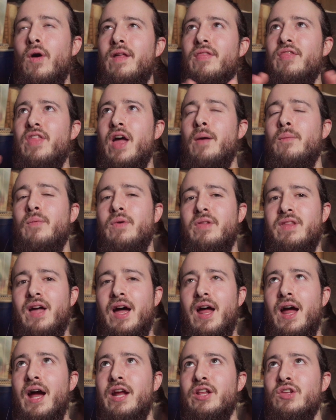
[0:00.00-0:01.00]
in depth with
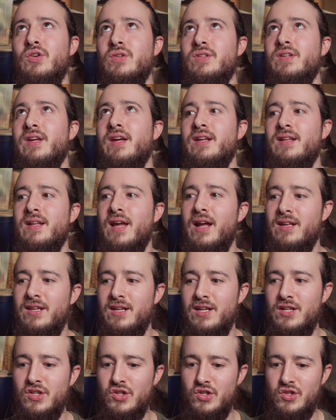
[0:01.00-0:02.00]
that, I do think that
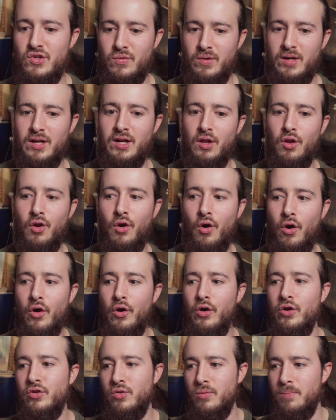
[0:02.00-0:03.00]
the industry
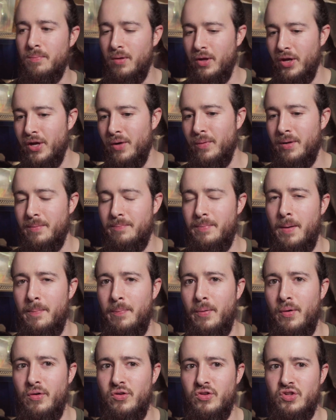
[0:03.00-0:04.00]
learned to play with
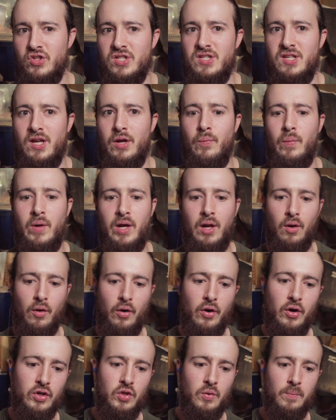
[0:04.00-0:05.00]
peppers just like we
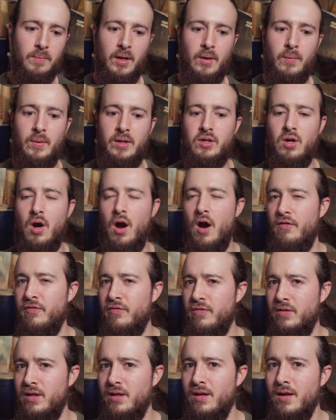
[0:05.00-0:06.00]
learned to play with
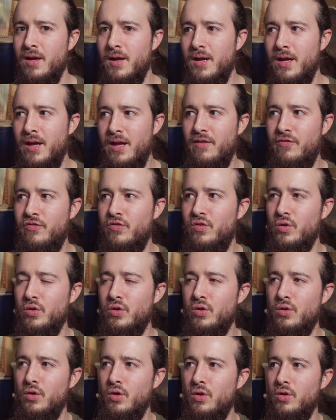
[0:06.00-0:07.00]
coffee. If
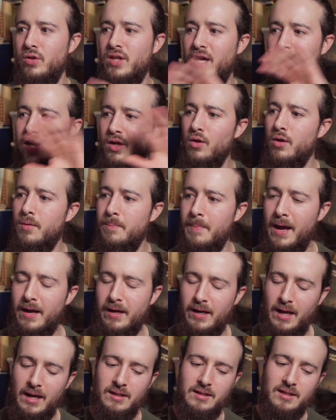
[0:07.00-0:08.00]
you take a look
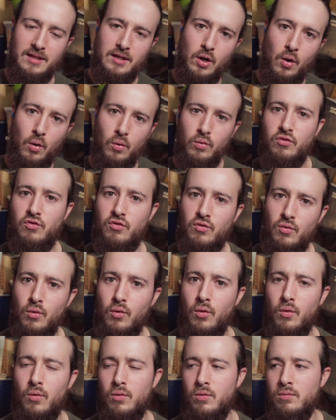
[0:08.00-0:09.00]
back at the old
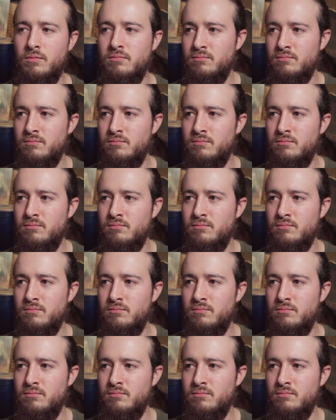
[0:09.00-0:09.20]
school